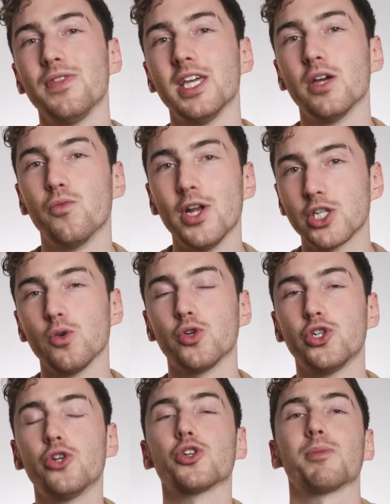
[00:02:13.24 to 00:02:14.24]
when the original
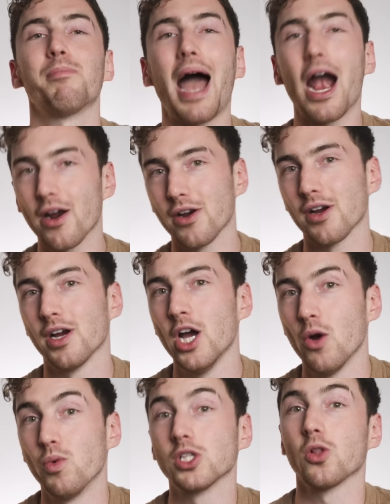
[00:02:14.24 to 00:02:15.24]
Tudor Submariner
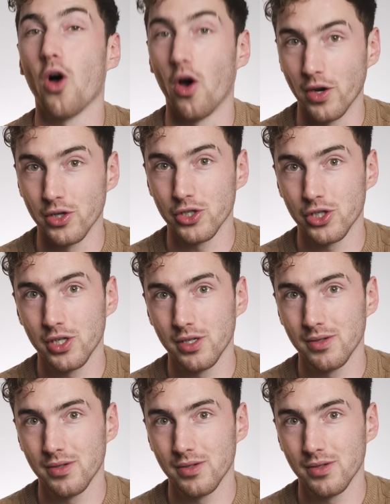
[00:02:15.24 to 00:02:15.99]
was launched.